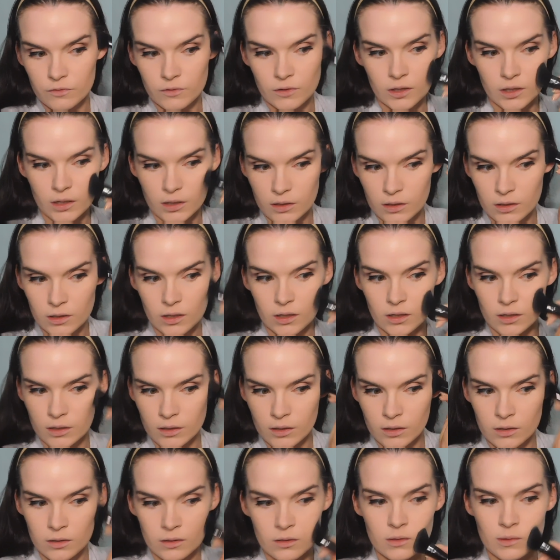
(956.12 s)
like kind
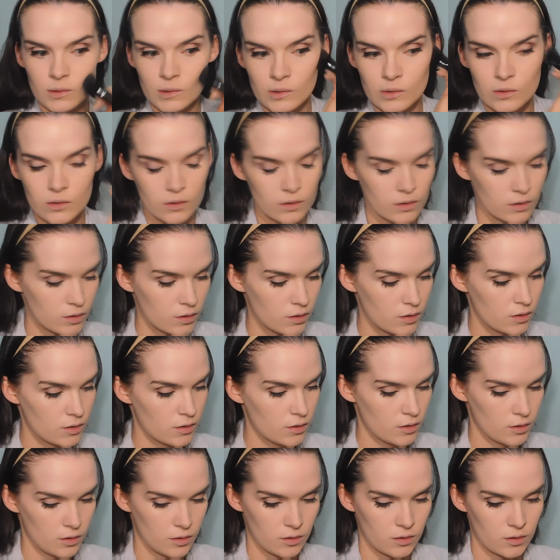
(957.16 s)
of
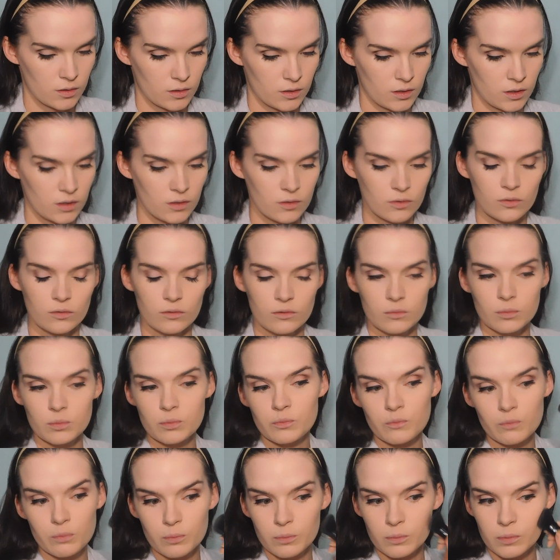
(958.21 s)
angled
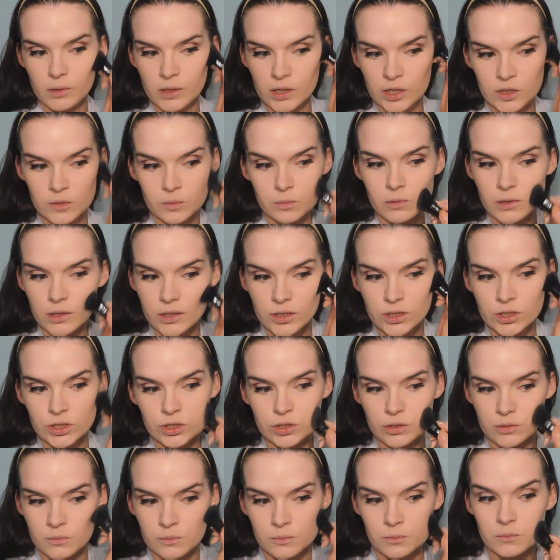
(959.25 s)
blush
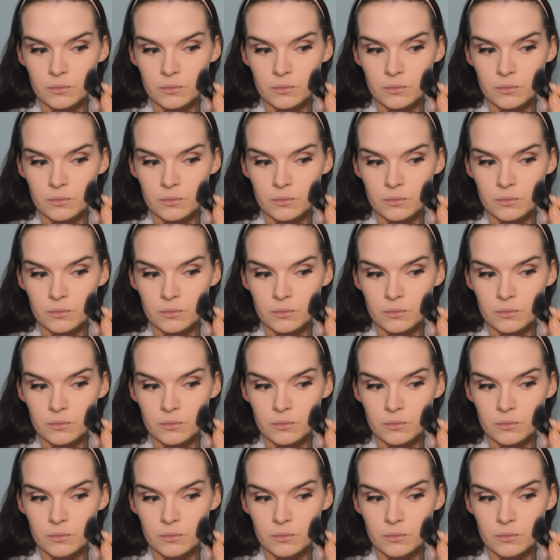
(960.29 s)
brush.